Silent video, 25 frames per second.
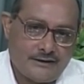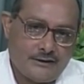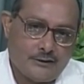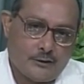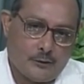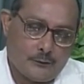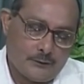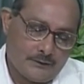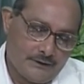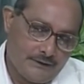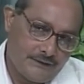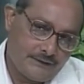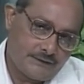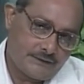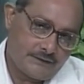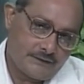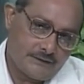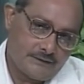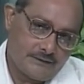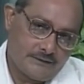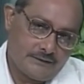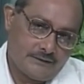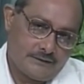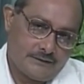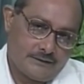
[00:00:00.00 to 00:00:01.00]
a novelist,
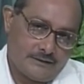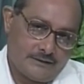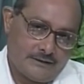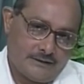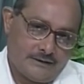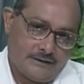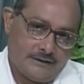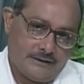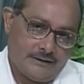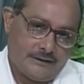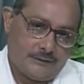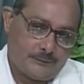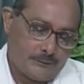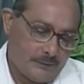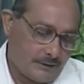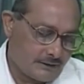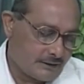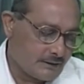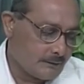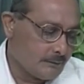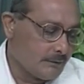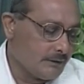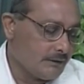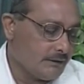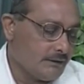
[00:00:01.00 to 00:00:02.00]
a
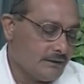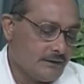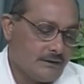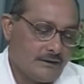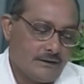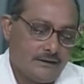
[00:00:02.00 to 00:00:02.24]
respectable